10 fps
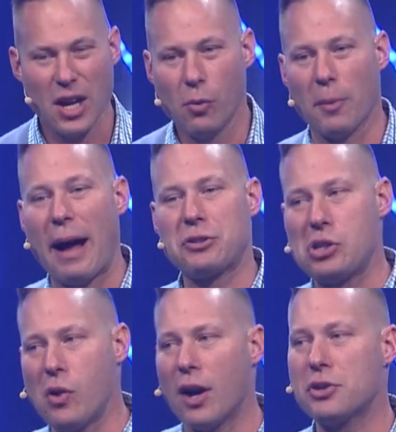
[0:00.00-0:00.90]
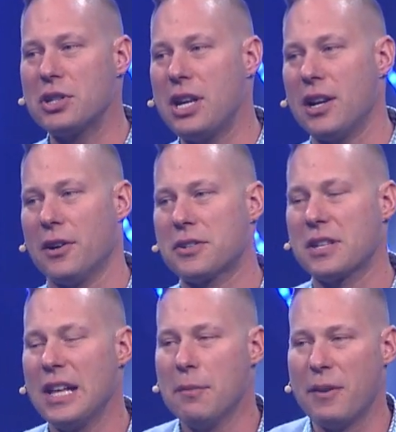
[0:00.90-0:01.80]
Well, about 200 years
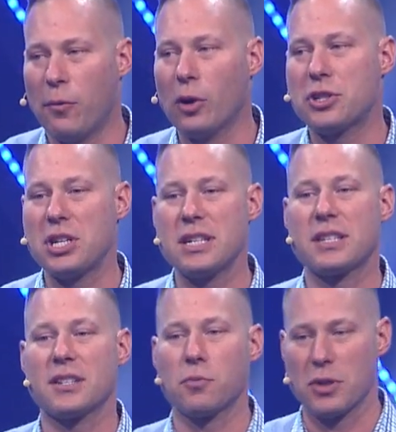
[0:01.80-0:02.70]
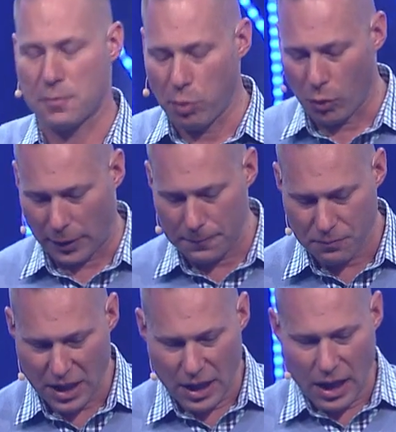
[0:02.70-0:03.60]
before Jesus was born,
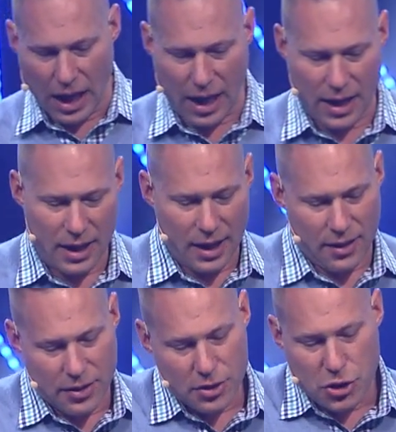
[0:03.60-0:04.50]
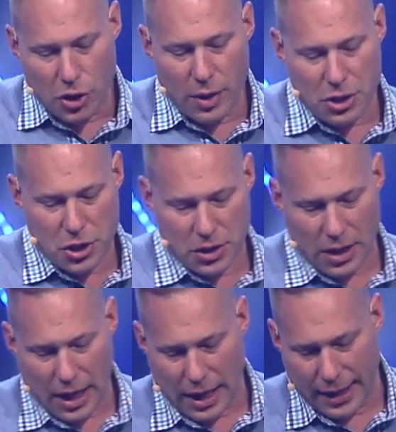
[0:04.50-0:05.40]
the Jewish
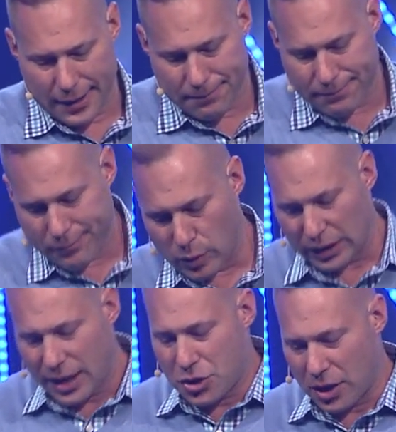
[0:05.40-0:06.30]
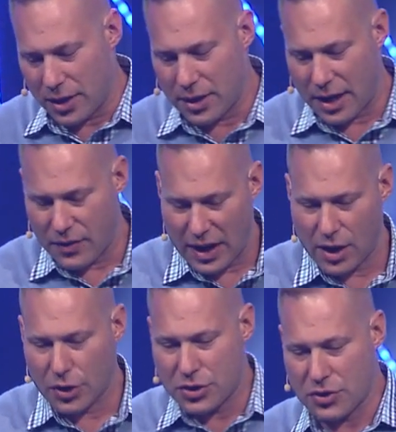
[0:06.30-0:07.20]
religion,
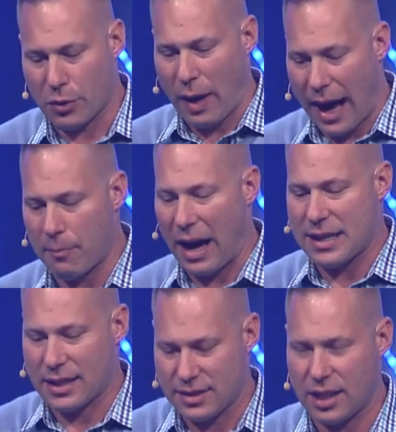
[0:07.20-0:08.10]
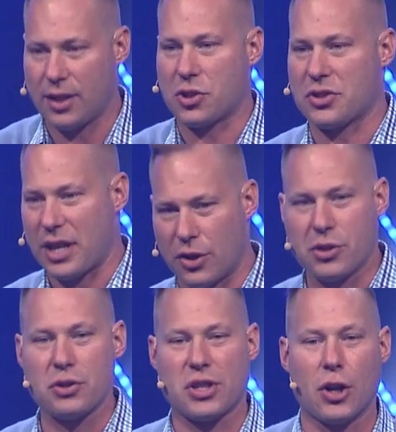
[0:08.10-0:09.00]
the rabbis and teachers
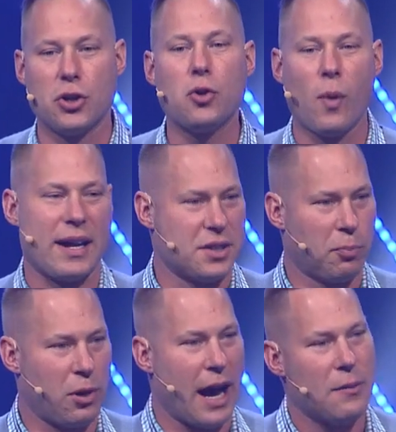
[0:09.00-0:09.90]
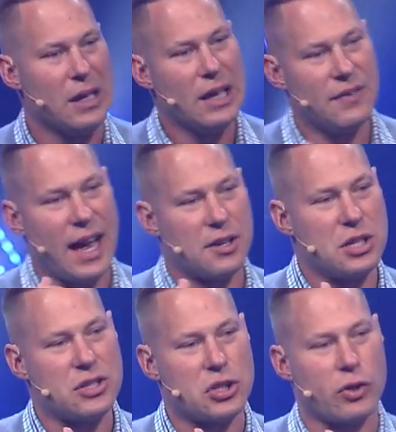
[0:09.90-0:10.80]
introduced a new way to pray. They
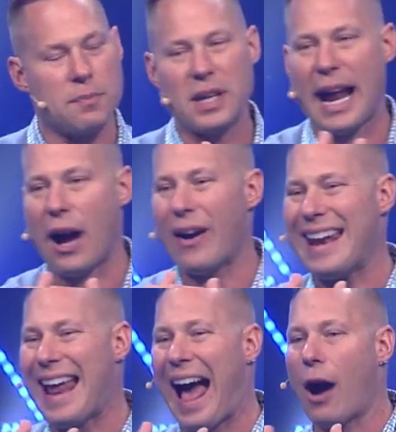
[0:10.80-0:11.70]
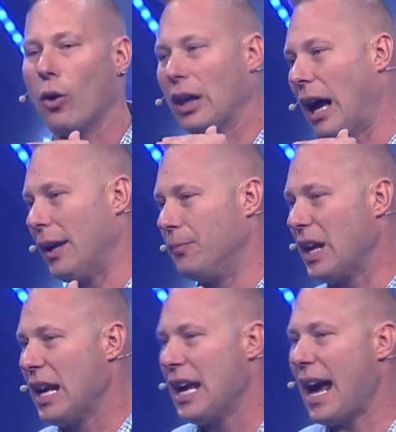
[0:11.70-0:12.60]
actually scripted out an outline.
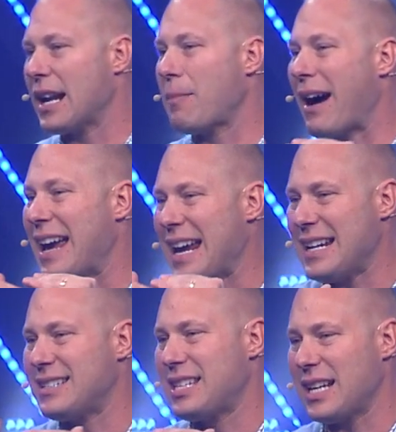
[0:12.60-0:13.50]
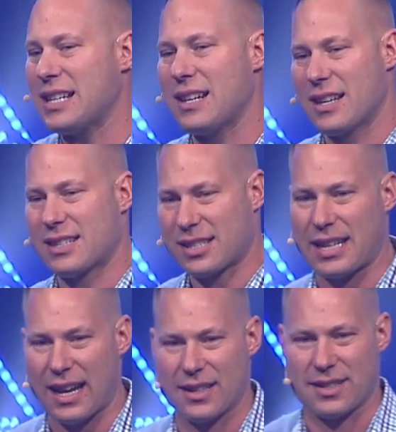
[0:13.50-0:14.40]
It had about 18
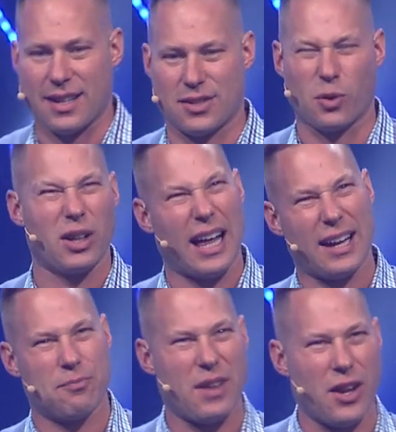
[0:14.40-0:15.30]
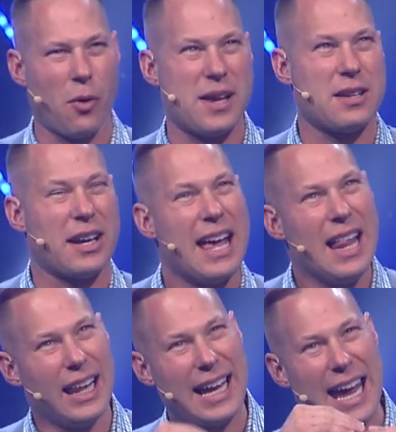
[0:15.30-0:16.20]
stanzas, or like another way to say
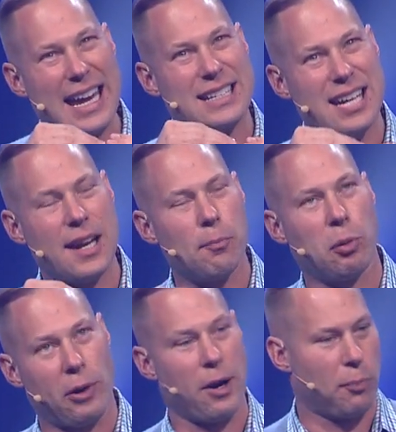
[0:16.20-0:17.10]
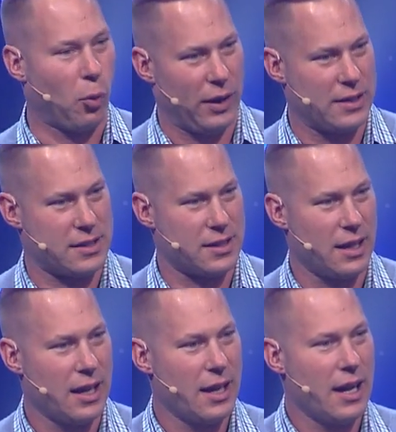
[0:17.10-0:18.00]
it, like 18 prayer points.
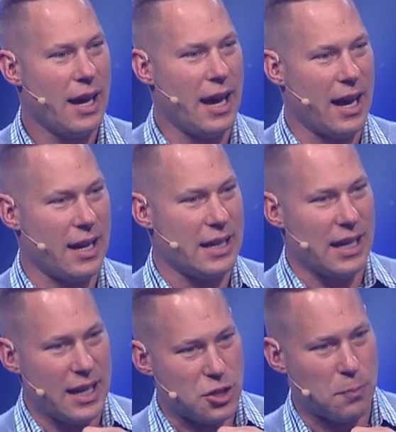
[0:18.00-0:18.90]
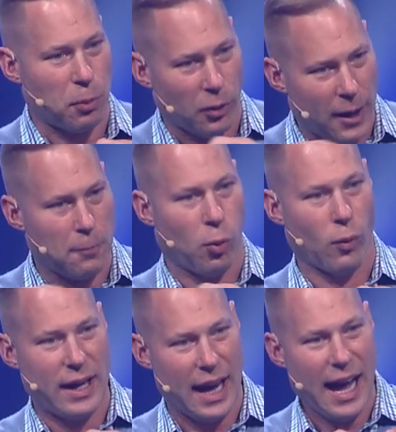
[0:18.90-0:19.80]
And each prayer
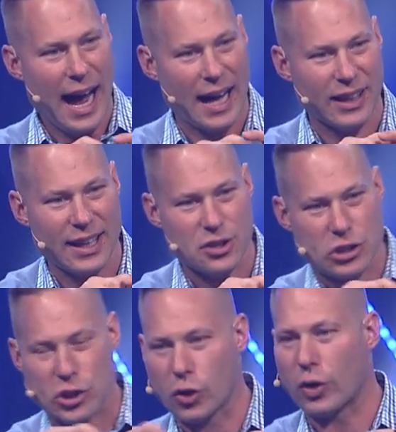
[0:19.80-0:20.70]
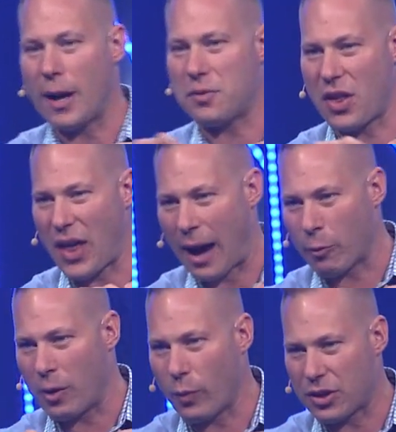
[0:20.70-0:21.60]
point had like a script that
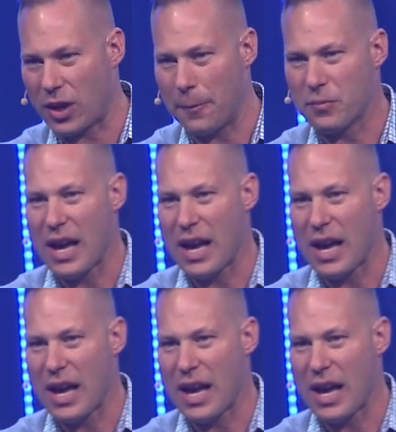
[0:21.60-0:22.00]
went with it.